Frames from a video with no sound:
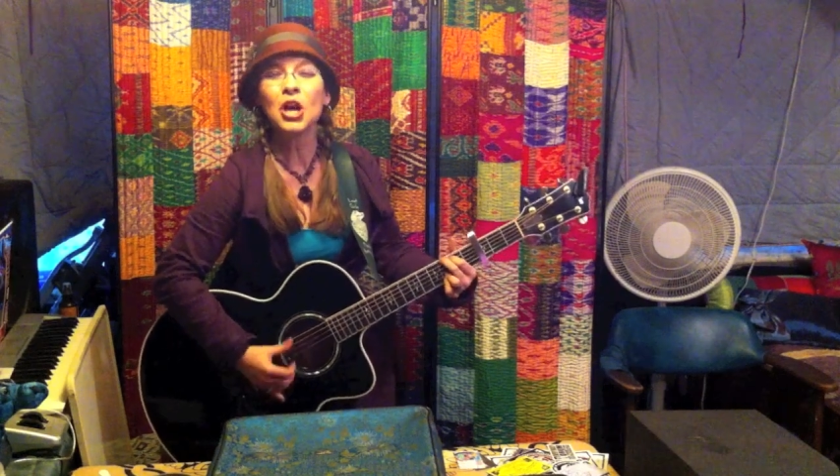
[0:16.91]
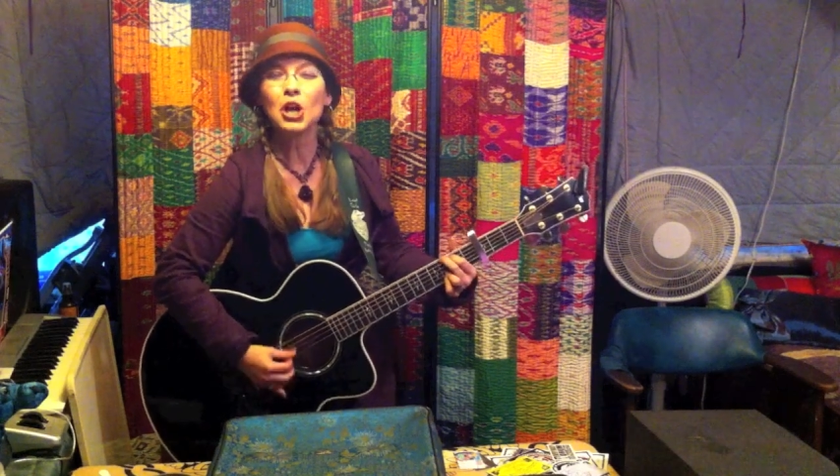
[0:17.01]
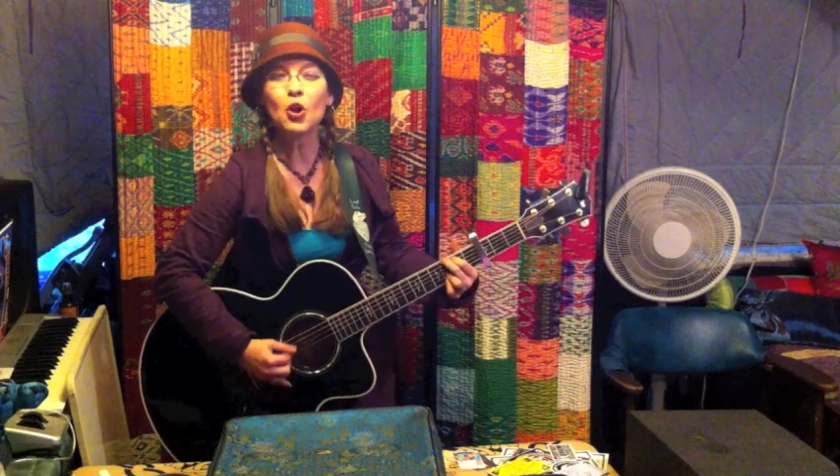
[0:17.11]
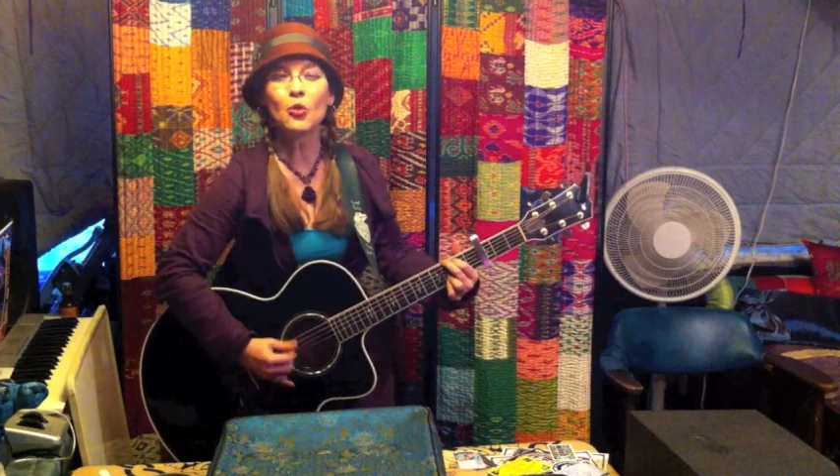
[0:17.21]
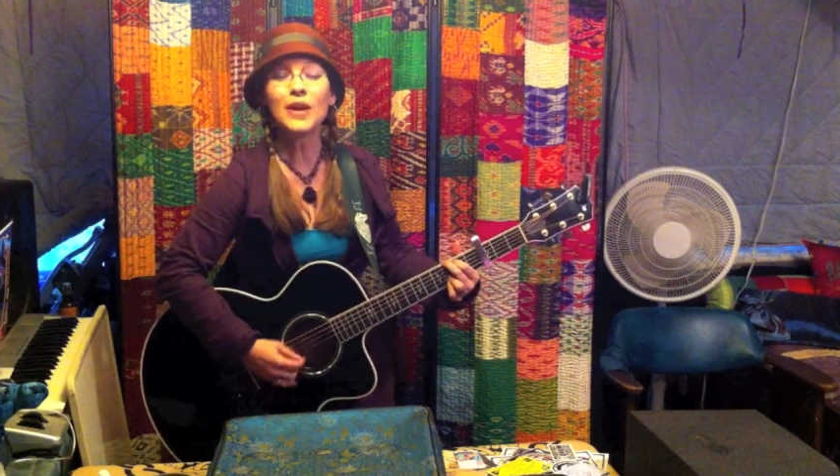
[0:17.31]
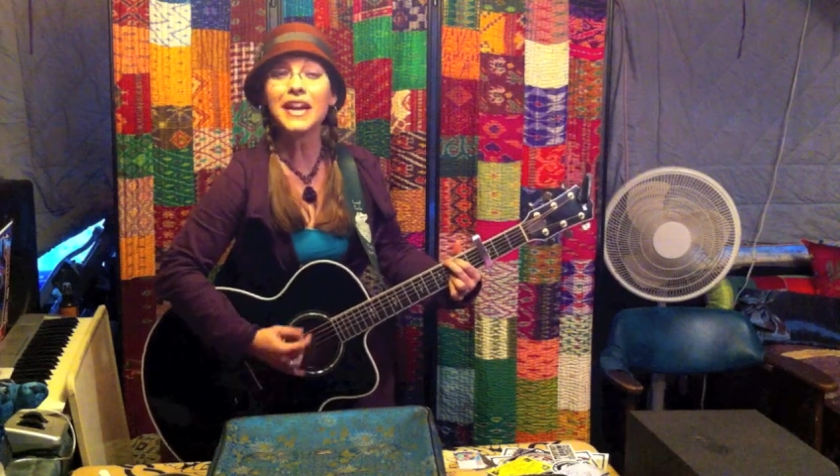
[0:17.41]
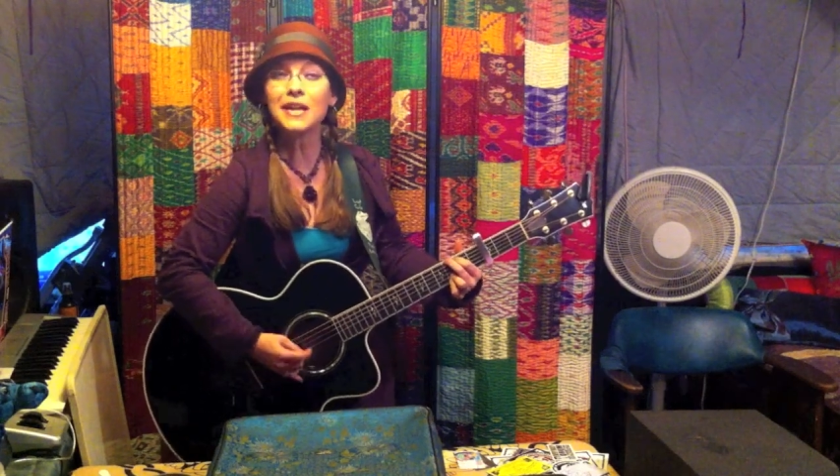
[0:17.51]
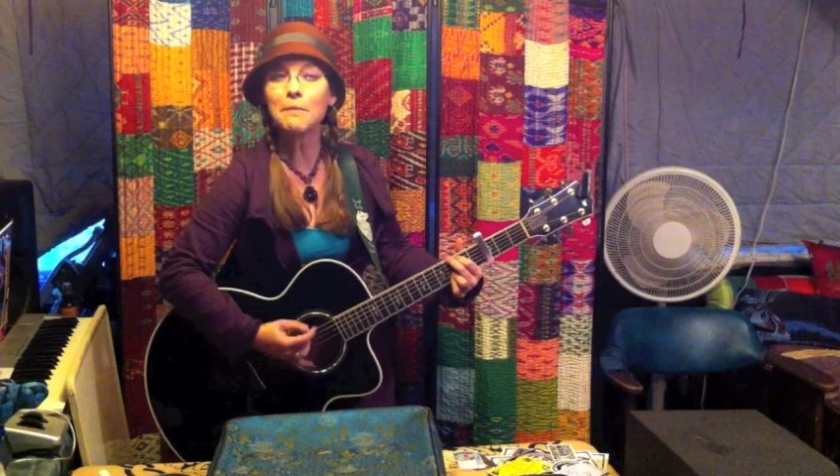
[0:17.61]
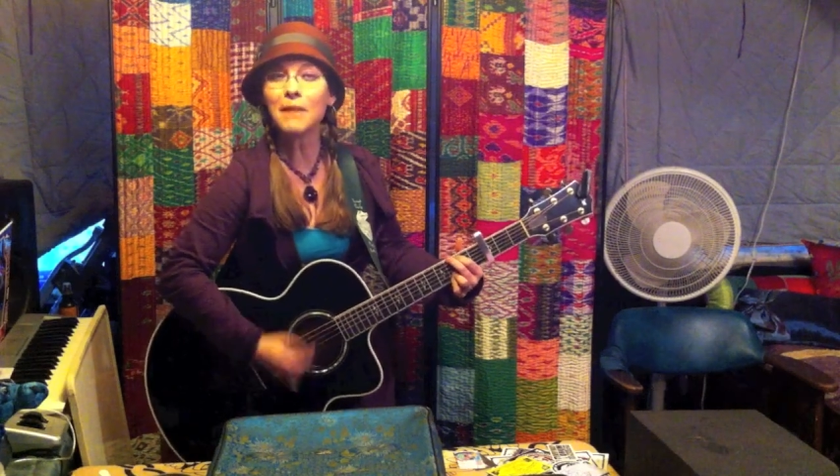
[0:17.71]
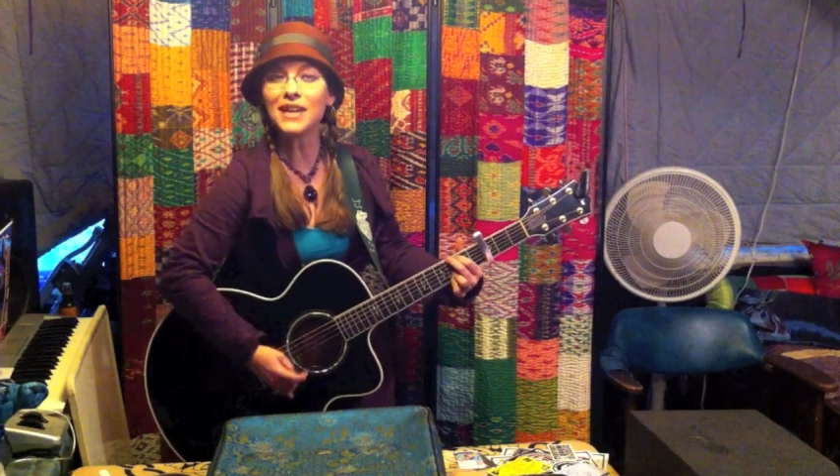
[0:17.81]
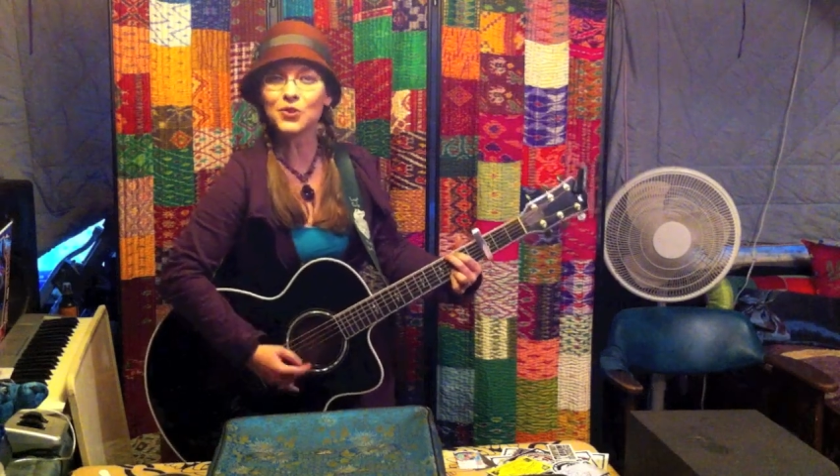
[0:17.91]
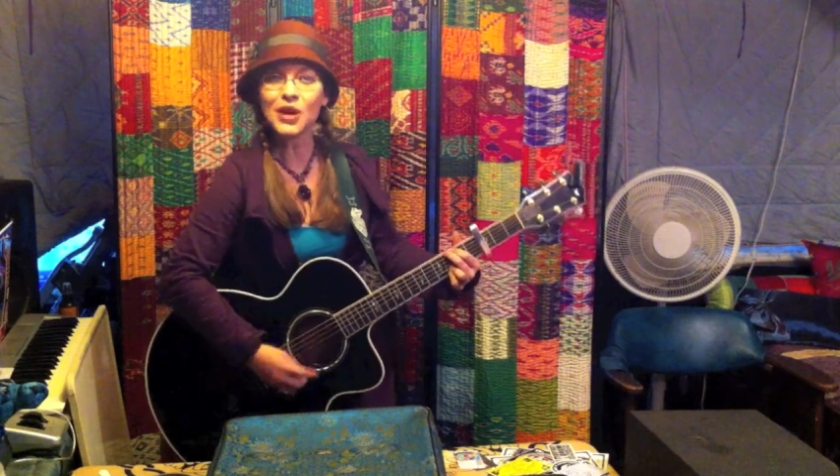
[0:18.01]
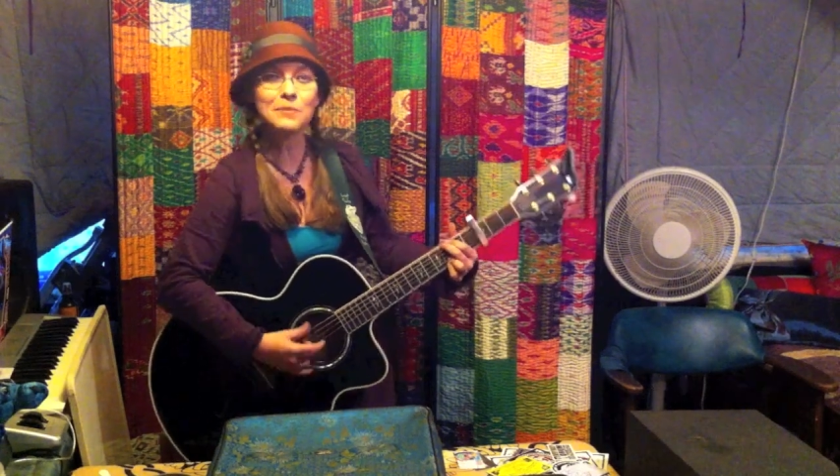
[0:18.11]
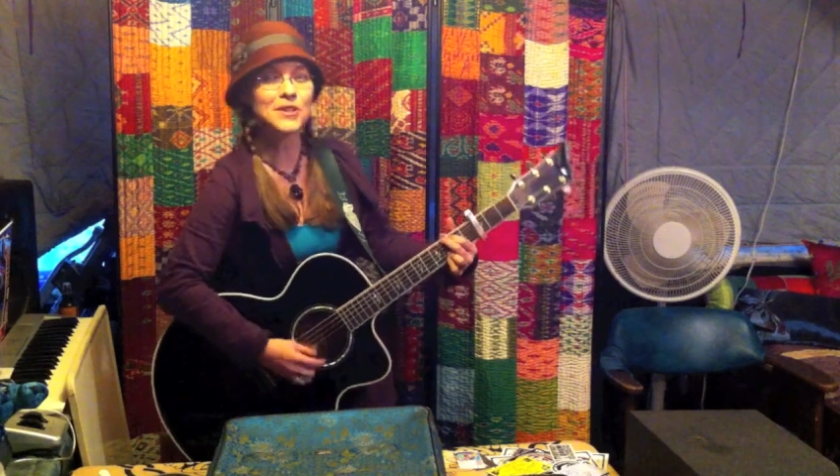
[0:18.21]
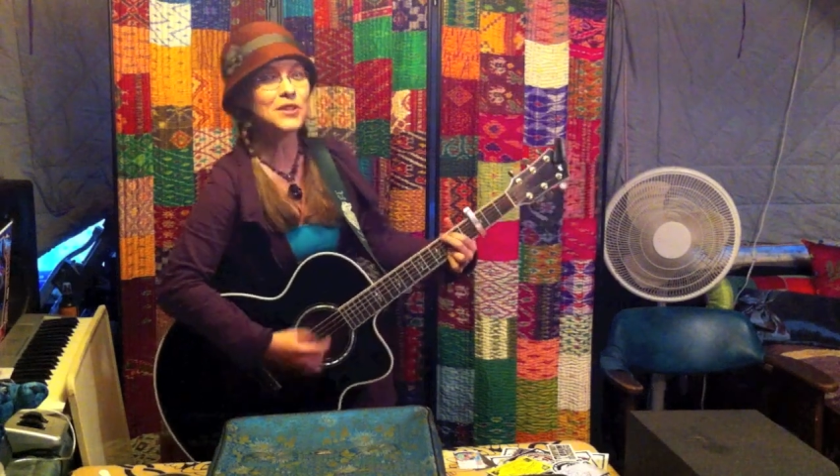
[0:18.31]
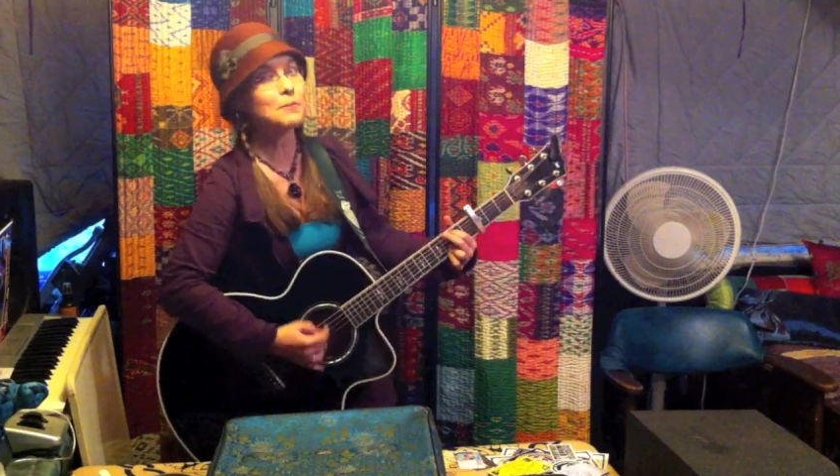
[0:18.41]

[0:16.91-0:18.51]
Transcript: Glory in my stripes and